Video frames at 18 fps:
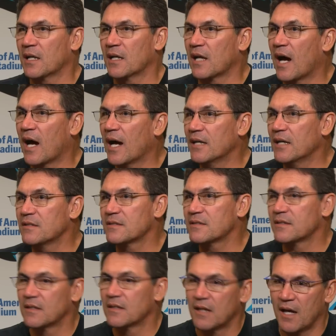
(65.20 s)
of
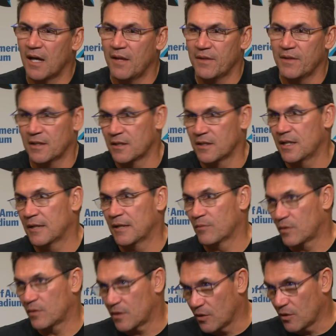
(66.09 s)
guys and then get
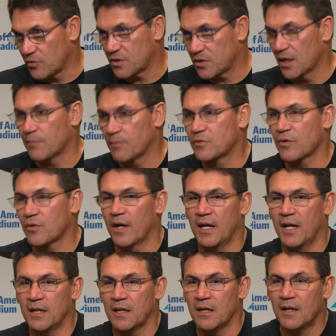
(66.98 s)
them coached up,
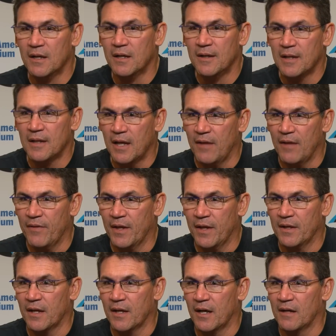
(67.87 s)
trained, and
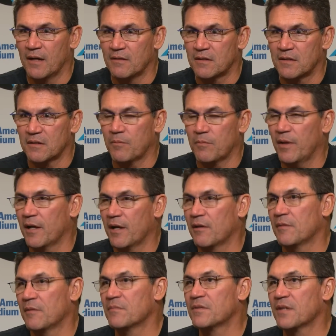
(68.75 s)
then uh, to the
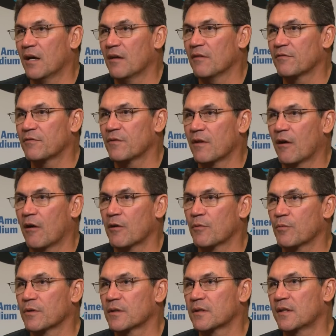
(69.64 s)
player themselves for the
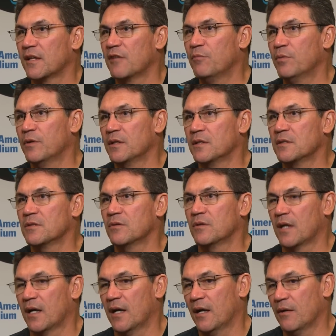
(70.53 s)
hard work they've put into
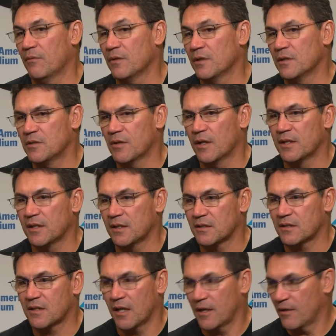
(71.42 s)
it. I, I, really do. I think
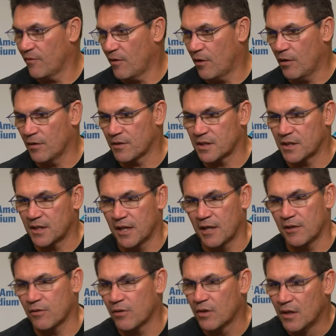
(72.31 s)
it's kind of all
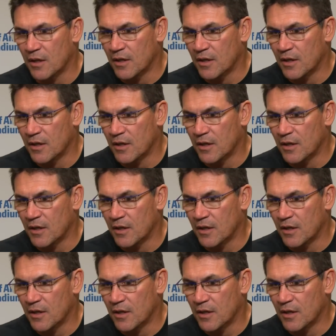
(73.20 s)
together